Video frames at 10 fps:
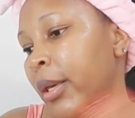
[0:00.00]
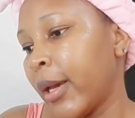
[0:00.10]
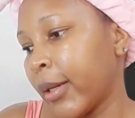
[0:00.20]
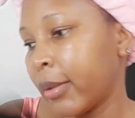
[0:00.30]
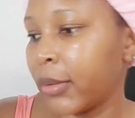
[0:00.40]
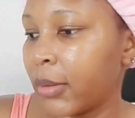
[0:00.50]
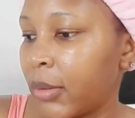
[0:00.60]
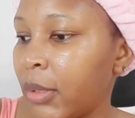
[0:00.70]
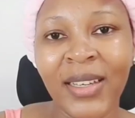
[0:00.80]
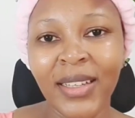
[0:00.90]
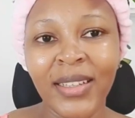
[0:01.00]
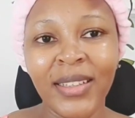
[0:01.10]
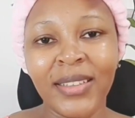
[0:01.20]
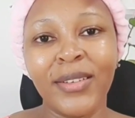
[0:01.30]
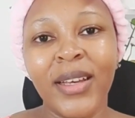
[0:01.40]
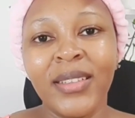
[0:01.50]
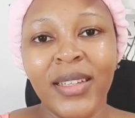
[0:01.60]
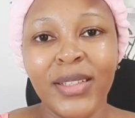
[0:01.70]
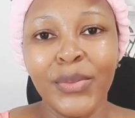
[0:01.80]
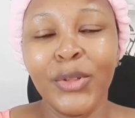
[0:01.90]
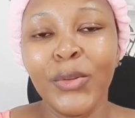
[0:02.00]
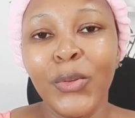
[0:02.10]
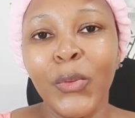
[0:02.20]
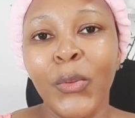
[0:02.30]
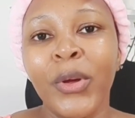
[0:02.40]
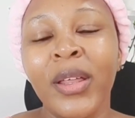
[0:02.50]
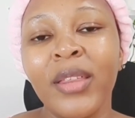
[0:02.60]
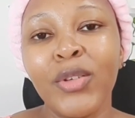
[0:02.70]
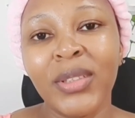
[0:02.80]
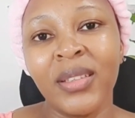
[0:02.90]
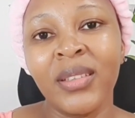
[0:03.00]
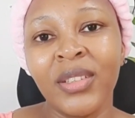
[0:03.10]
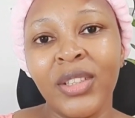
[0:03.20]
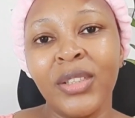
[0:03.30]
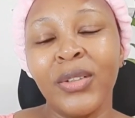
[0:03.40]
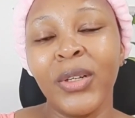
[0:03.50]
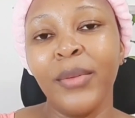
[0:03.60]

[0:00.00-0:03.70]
Yeah. So guys, let me know your sunscreen.